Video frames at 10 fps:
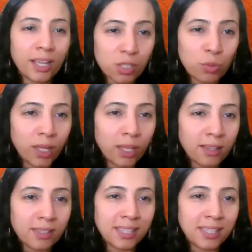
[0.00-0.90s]
next
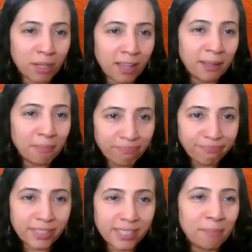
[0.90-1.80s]
week, same
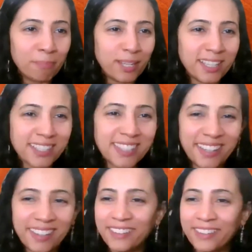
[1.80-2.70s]
time, same place.
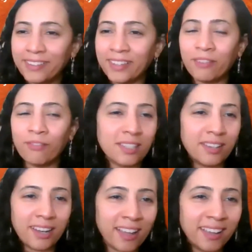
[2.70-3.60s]
The
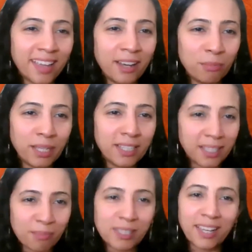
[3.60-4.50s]
InvestorAi Academy
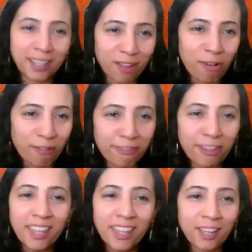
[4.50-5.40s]
team signing off.
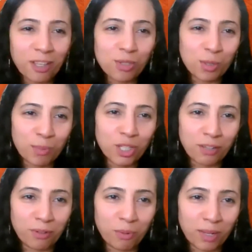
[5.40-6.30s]
Thank you so much,
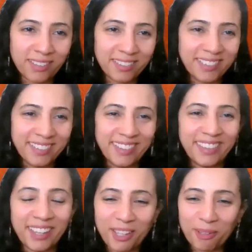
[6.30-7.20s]
everyone.
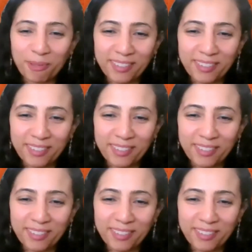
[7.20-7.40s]
Thank you.